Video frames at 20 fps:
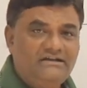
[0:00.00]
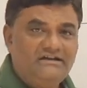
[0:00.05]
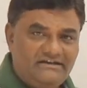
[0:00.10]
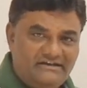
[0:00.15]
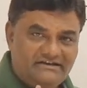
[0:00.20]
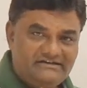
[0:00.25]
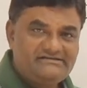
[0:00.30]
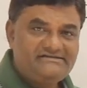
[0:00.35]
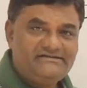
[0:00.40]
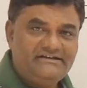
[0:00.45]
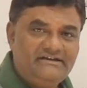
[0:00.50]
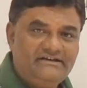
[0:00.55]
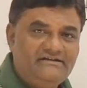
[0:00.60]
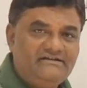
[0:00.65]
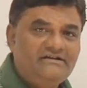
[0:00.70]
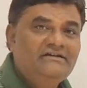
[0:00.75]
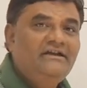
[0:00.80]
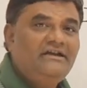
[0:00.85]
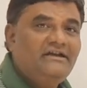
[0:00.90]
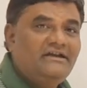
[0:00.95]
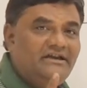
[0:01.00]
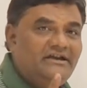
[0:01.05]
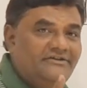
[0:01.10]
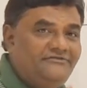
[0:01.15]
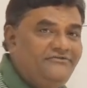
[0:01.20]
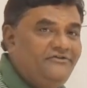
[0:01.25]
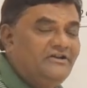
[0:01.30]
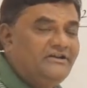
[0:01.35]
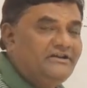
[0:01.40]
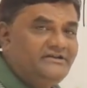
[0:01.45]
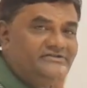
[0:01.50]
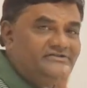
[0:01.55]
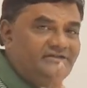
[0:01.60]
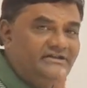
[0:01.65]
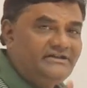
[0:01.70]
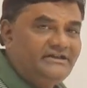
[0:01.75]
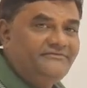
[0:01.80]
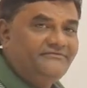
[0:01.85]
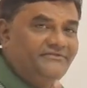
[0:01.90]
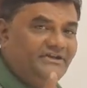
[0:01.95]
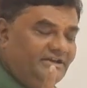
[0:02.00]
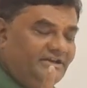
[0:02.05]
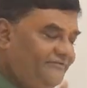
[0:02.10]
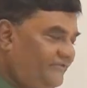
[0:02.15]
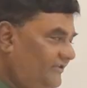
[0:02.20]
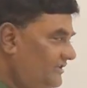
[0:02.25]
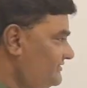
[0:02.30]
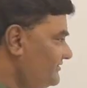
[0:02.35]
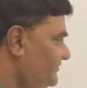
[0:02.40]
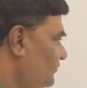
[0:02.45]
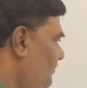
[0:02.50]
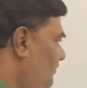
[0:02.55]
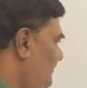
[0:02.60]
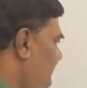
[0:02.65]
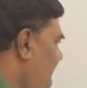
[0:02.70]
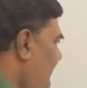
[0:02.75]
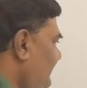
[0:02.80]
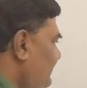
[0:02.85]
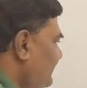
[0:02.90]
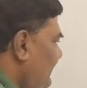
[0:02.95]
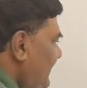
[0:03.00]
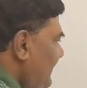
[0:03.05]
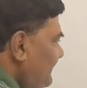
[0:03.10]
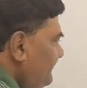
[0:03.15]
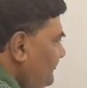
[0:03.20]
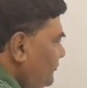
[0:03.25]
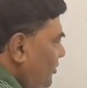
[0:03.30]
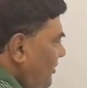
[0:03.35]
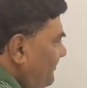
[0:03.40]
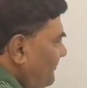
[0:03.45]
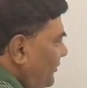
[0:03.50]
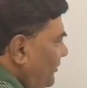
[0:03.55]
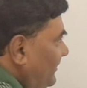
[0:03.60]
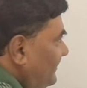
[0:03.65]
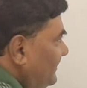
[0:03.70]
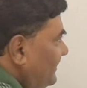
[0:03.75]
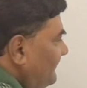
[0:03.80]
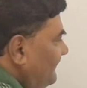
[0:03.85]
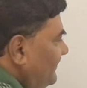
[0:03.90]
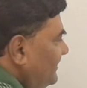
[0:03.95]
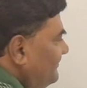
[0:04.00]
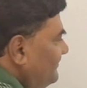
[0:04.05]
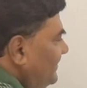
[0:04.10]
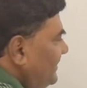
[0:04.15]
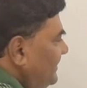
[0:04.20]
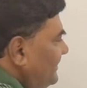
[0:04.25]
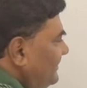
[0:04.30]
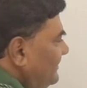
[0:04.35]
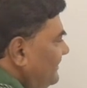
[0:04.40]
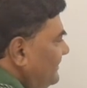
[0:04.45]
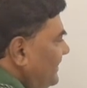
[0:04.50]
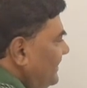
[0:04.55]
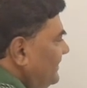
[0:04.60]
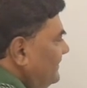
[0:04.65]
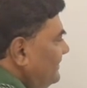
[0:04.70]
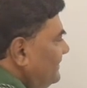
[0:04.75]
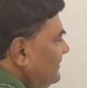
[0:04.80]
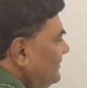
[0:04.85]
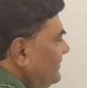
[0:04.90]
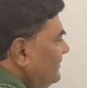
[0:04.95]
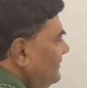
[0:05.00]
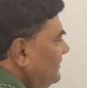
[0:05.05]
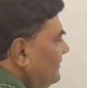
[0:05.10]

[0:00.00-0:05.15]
Let us check it. If you are inserting very first node, that time top pointer will be null.